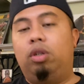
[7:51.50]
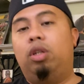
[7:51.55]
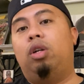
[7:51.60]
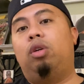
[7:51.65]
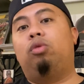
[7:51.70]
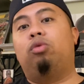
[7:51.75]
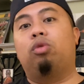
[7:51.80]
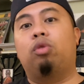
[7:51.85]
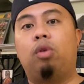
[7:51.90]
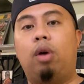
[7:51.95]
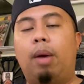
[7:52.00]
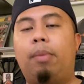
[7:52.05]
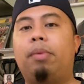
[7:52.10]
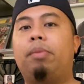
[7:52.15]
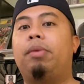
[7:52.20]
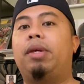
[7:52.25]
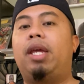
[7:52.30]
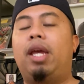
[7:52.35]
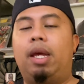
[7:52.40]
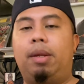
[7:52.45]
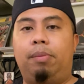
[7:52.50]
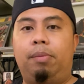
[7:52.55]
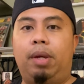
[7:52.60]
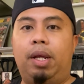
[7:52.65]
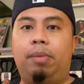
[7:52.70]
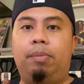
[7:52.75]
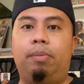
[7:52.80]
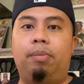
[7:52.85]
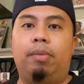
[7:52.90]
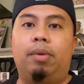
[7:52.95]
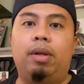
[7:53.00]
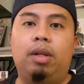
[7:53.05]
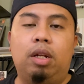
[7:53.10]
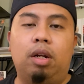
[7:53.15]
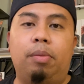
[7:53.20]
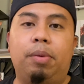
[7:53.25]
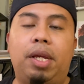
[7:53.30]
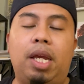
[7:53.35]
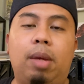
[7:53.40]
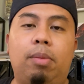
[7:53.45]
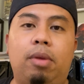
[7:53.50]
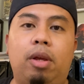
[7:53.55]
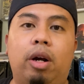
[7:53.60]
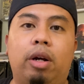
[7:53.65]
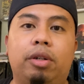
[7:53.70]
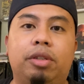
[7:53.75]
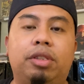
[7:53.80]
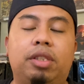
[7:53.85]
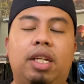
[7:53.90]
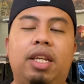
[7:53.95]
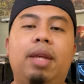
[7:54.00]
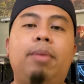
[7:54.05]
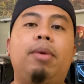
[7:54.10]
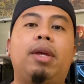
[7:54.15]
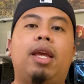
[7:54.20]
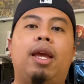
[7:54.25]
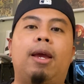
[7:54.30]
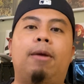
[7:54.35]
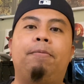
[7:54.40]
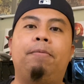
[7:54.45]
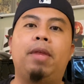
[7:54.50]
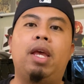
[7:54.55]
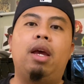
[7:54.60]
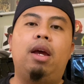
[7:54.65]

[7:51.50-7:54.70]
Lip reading: grew up and became the artist that he became.